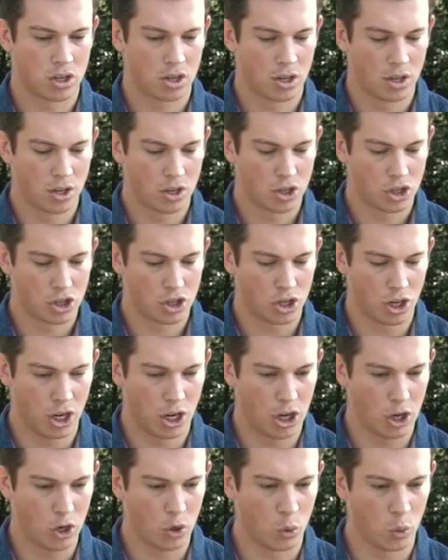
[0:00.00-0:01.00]

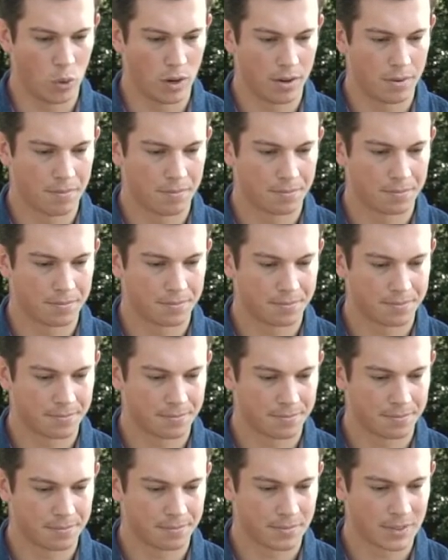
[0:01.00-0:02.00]
Slew.
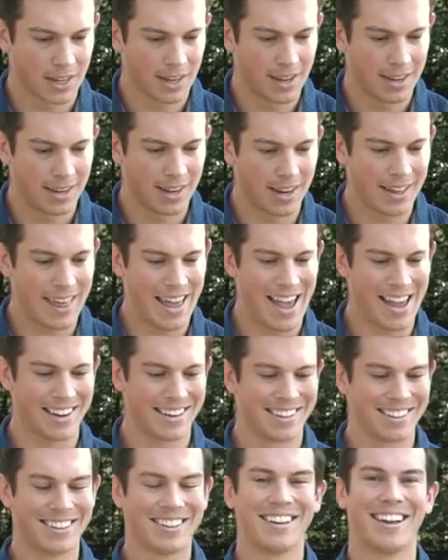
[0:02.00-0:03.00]
Look at that,
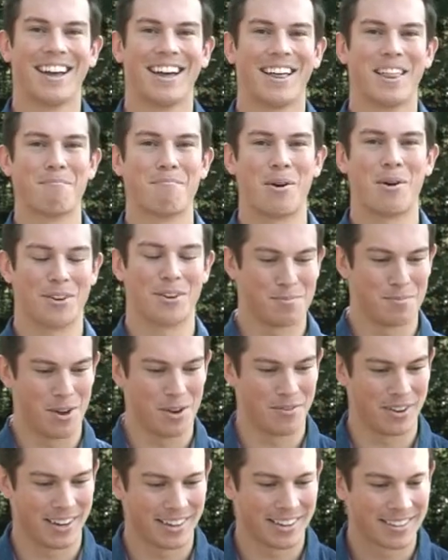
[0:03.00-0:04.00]
the motor's
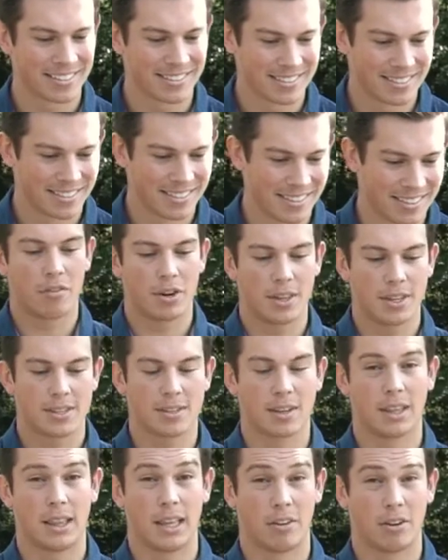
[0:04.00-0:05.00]
moving. This
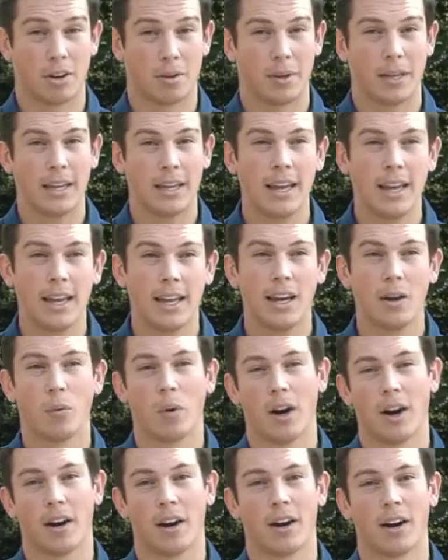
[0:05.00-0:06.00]
could literally be
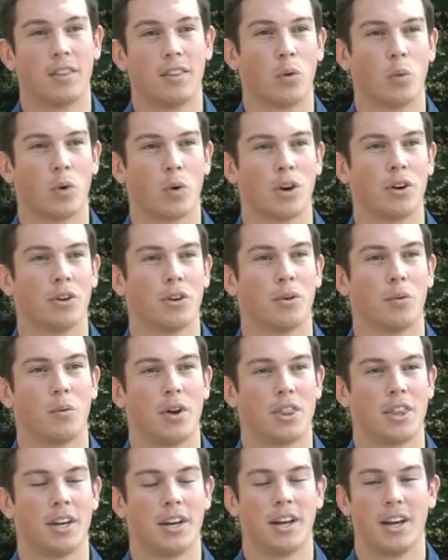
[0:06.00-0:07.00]
anywhere in the world
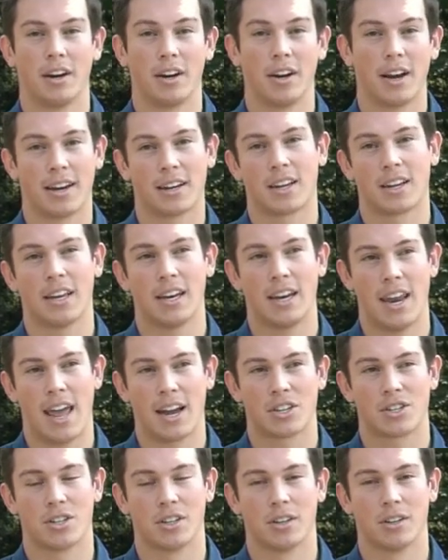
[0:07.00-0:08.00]
with an internet
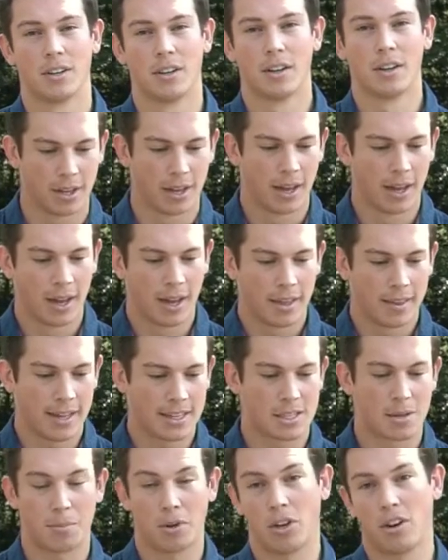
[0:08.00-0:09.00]
connection. That's
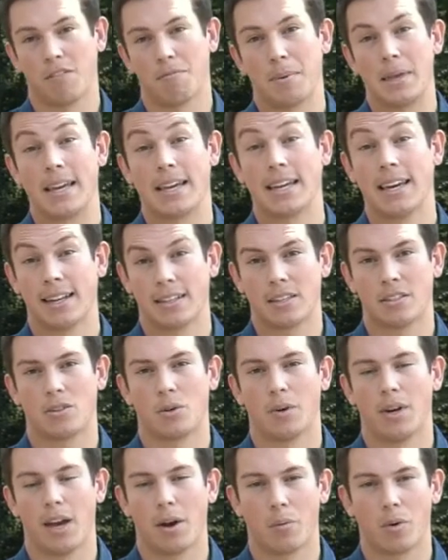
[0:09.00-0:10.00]
the beauty of being connected to
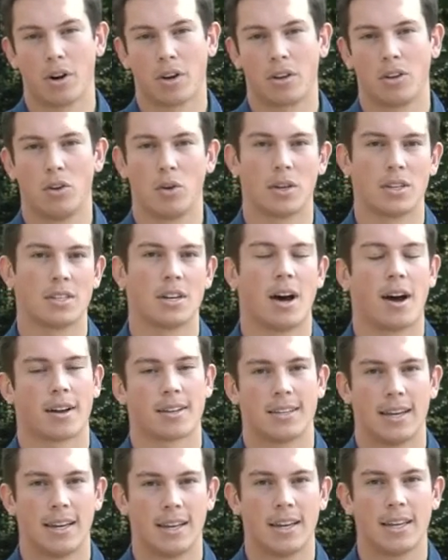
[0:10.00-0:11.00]
a network. You can talk
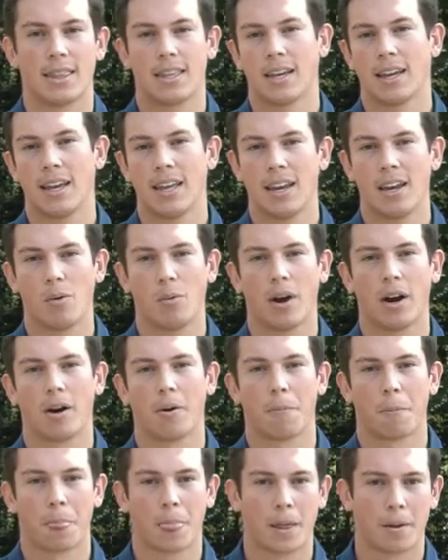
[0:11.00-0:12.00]
to anything, anywhere.
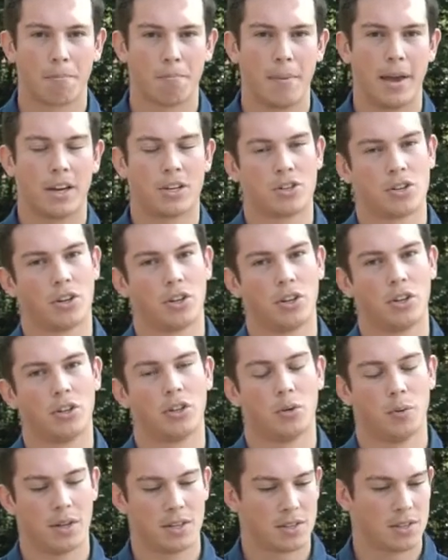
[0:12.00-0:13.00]
Make sure you
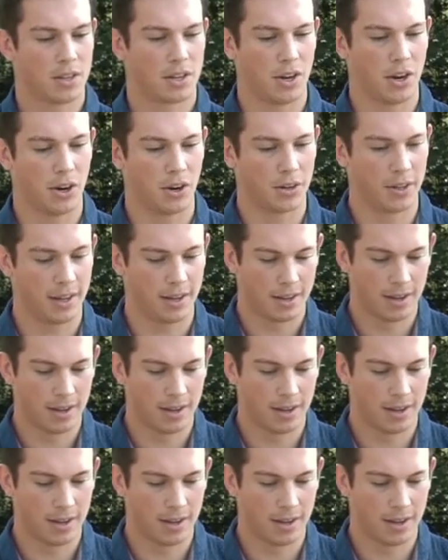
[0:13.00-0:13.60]
do it securely.